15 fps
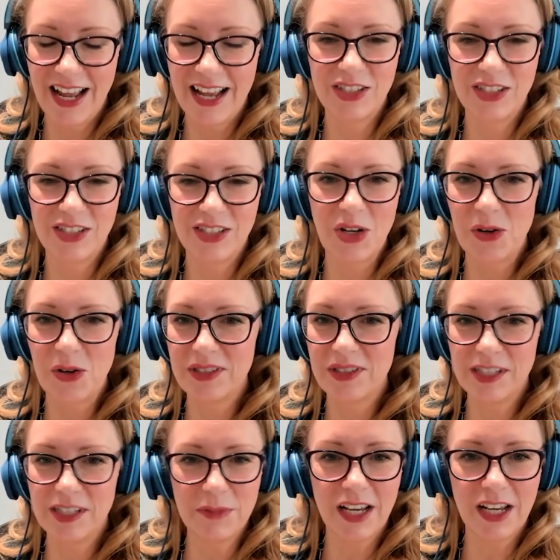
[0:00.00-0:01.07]
And so
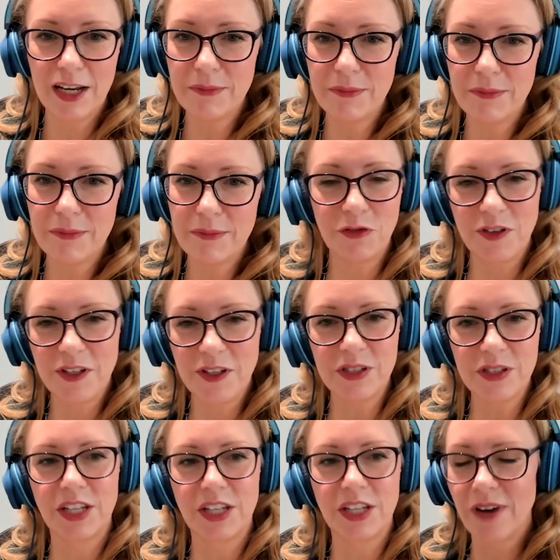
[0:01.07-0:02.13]
sometimes it feels
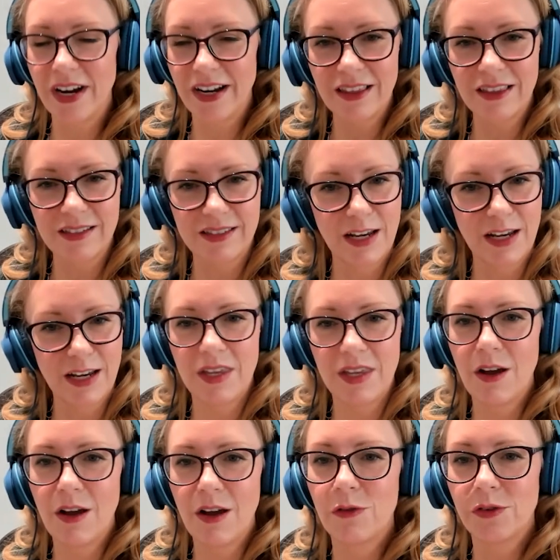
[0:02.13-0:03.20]
like you're writing the same
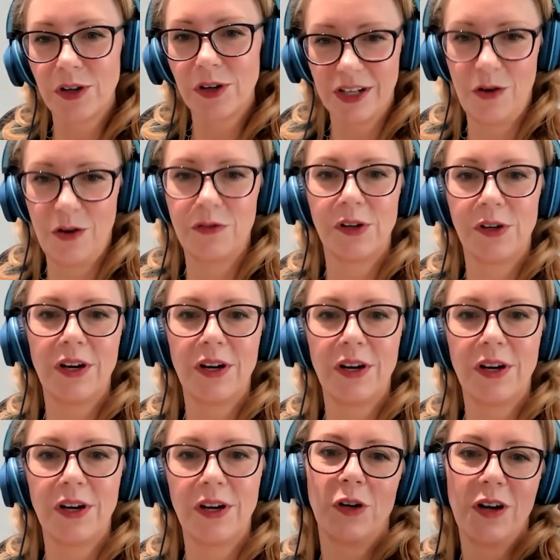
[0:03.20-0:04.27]
thing over and over and
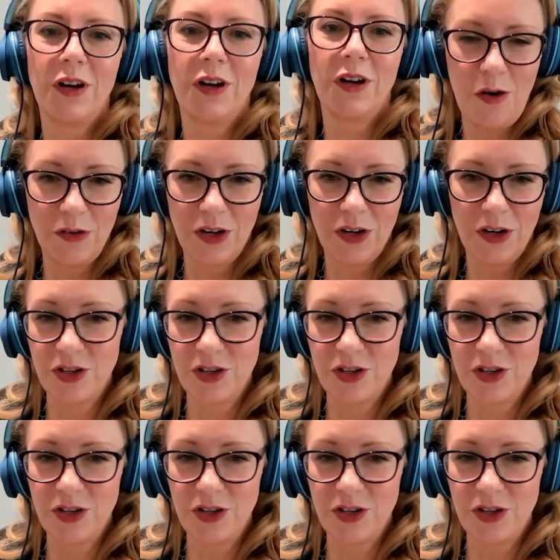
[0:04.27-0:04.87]
over and over.